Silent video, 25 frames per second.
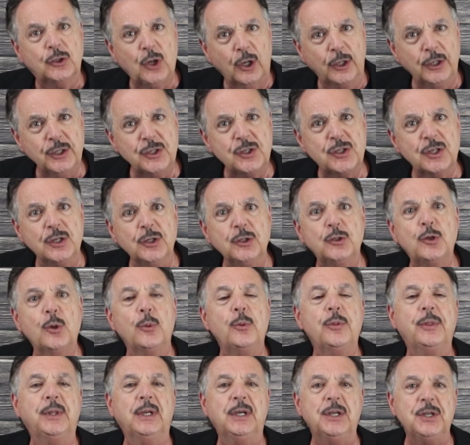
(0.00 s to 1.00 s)
turns
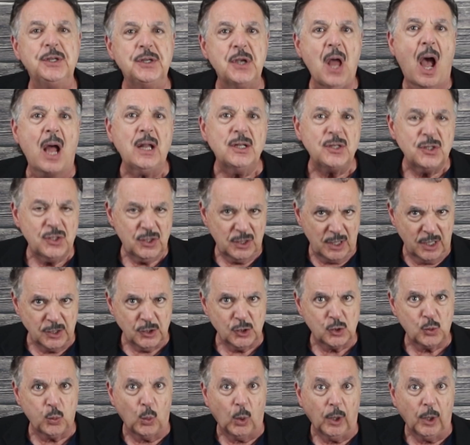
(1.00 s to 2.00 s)
into the nonsense